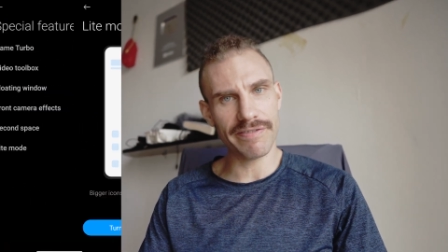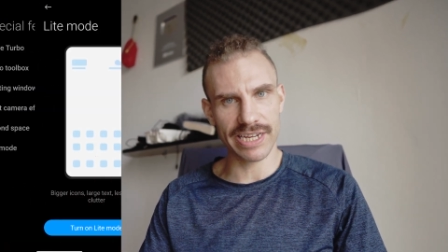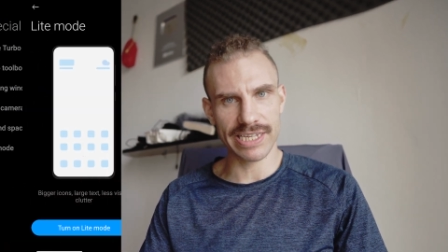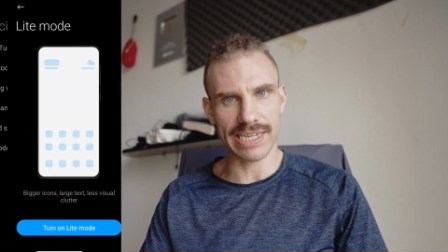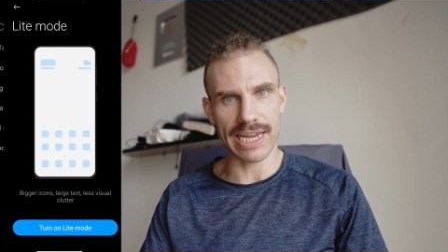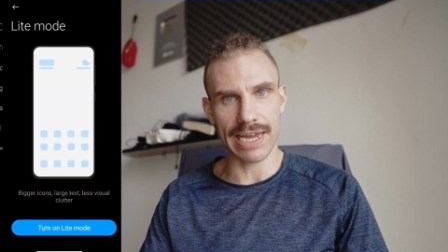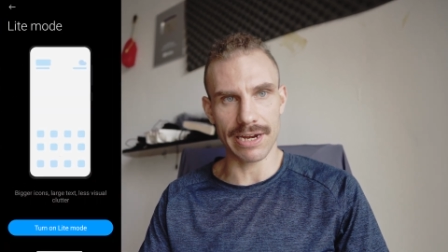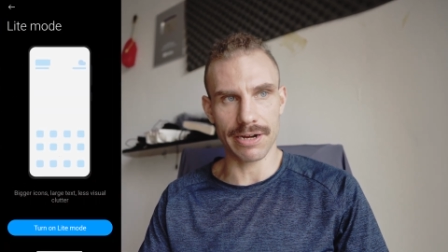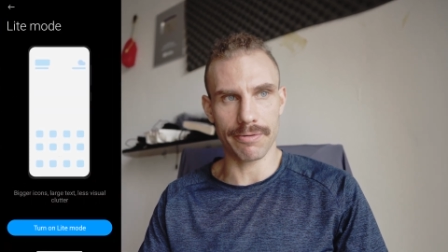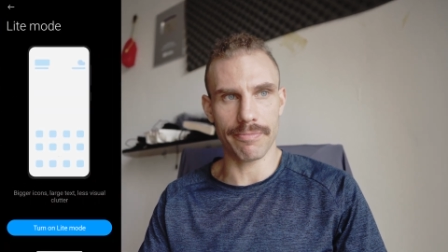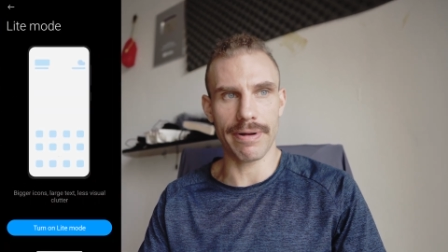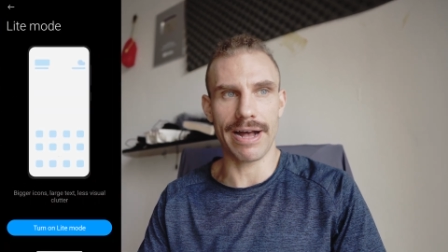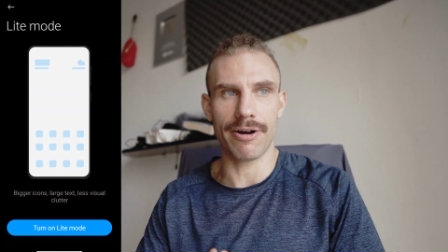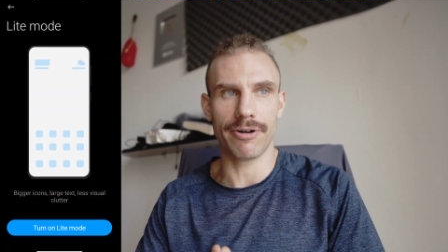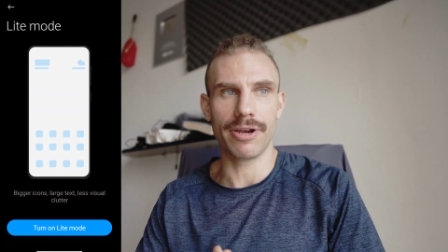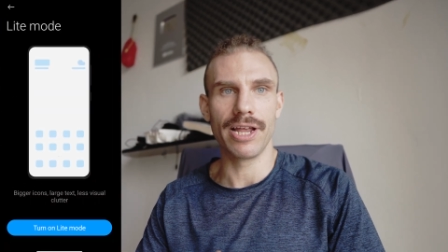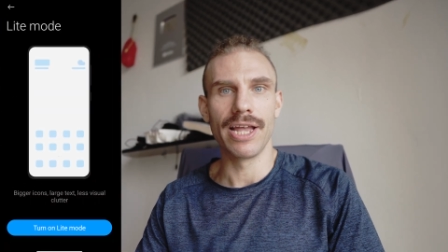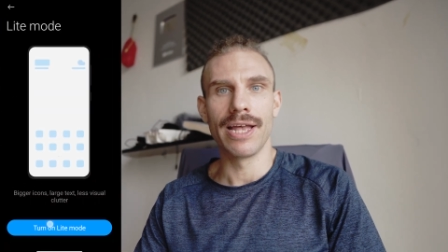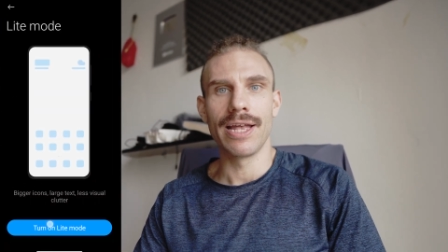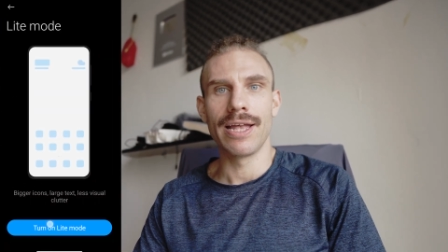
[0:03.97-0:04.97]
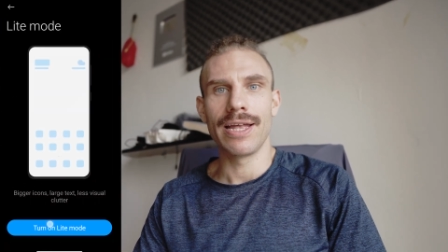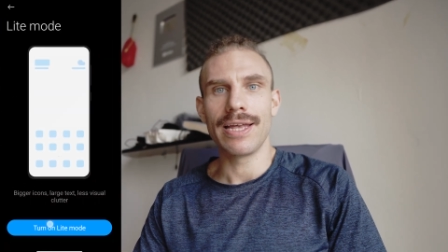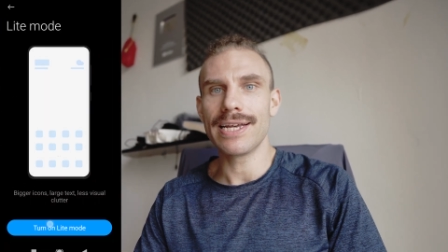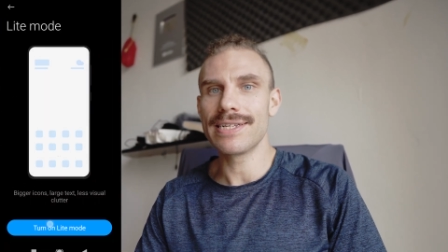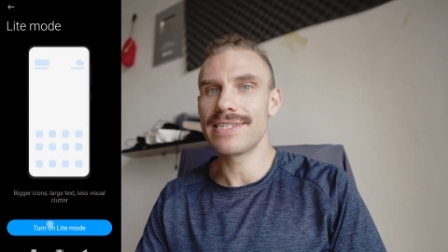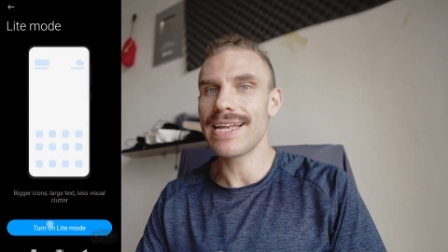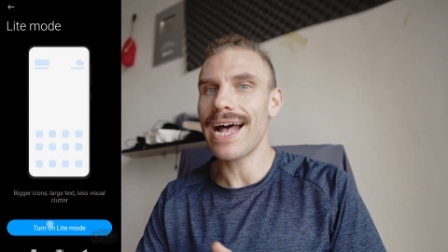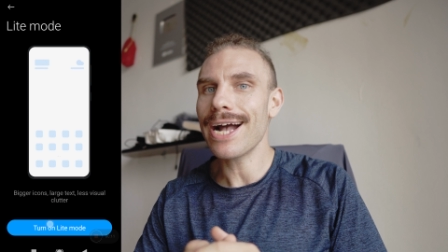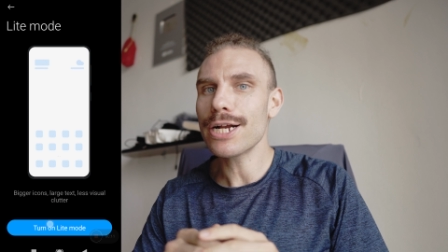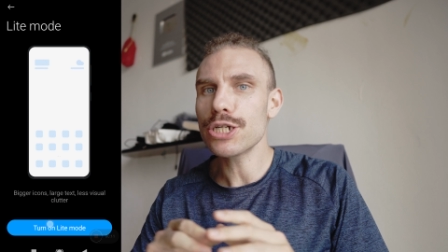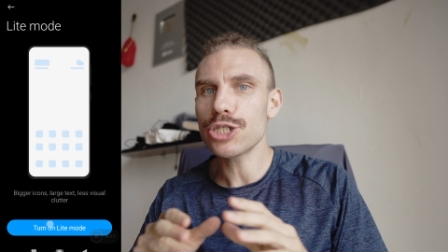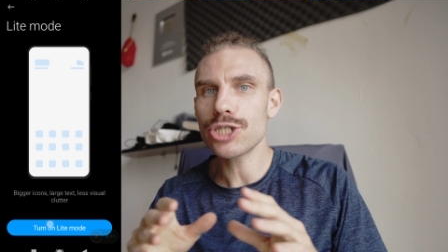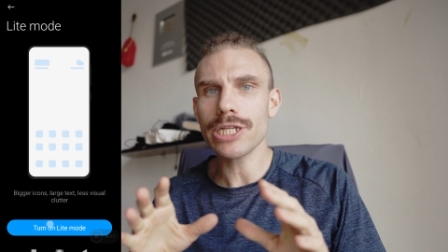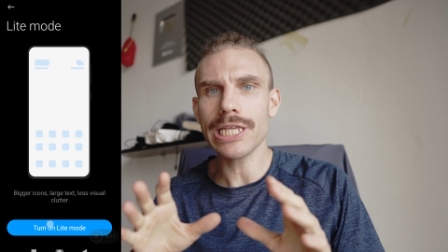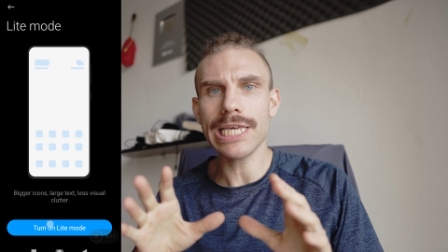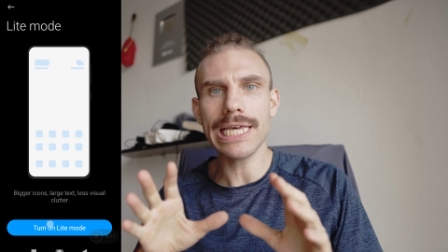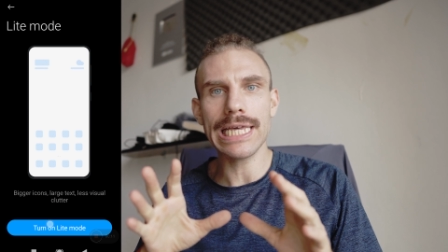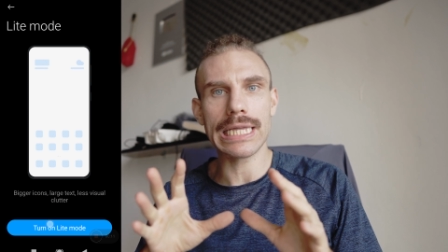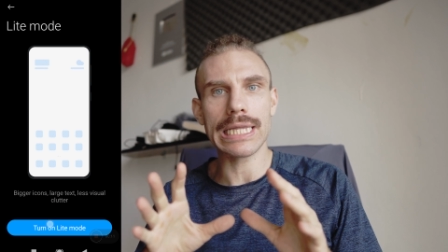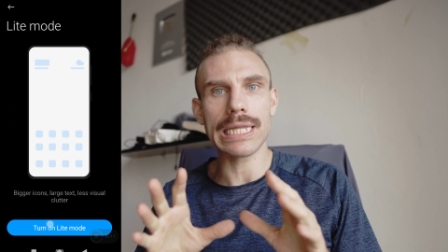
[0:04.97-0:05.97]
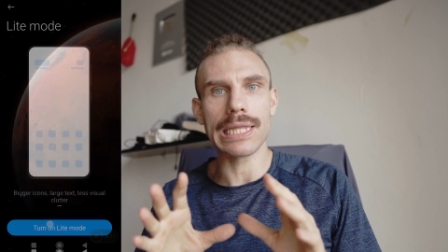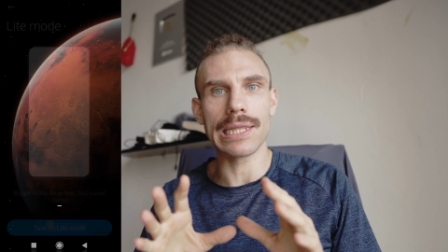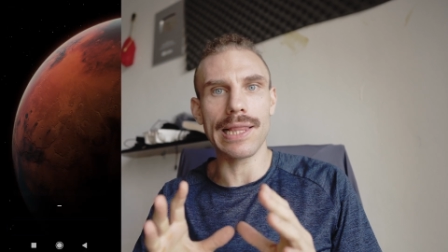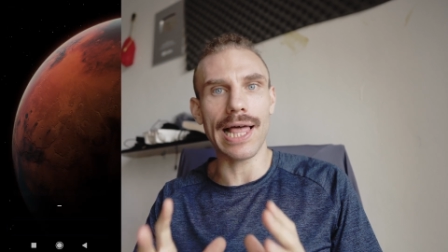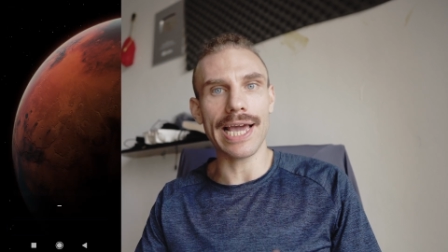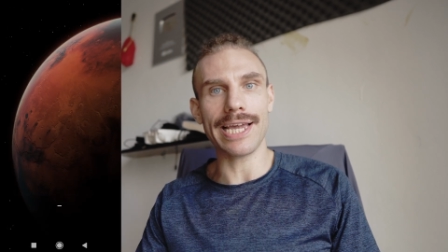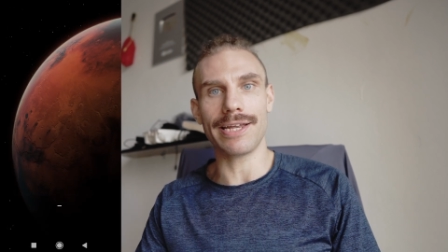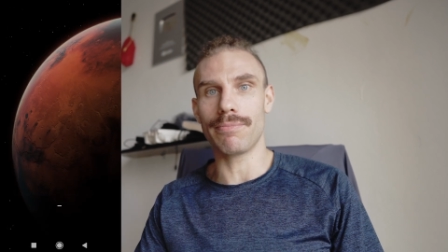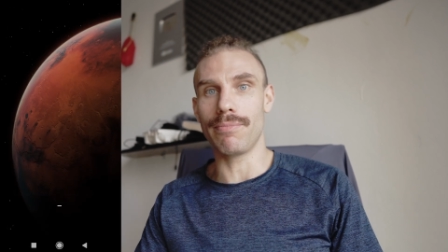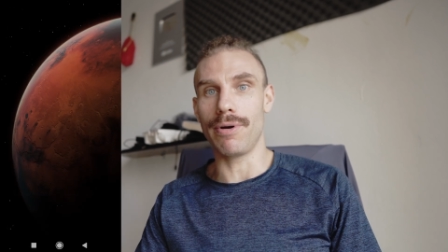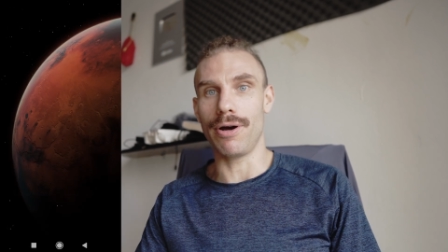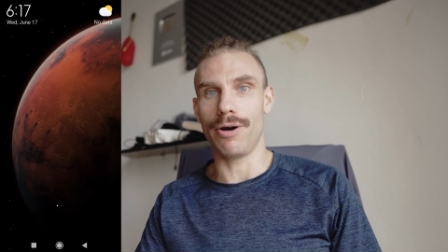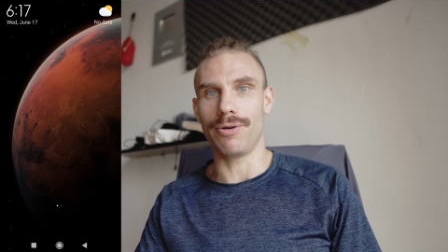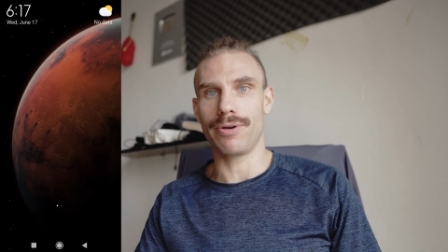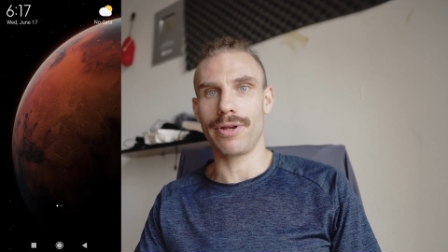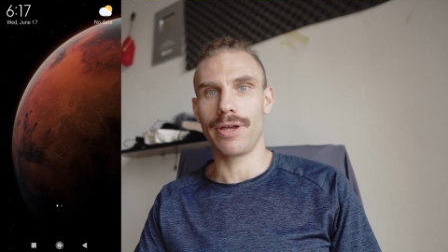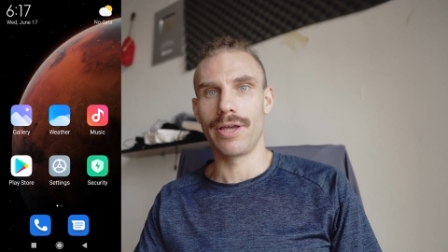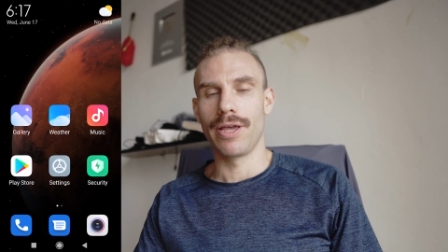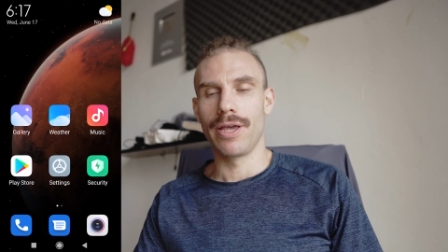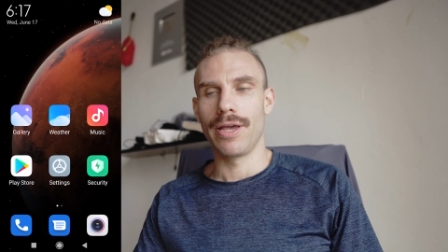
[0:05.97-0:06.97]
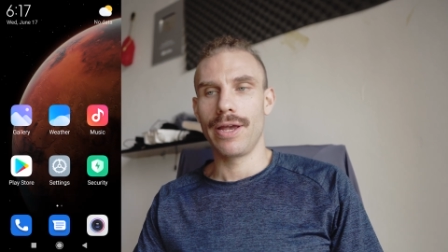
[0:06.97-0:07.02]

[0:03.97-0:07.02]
of excited about is actually light mode.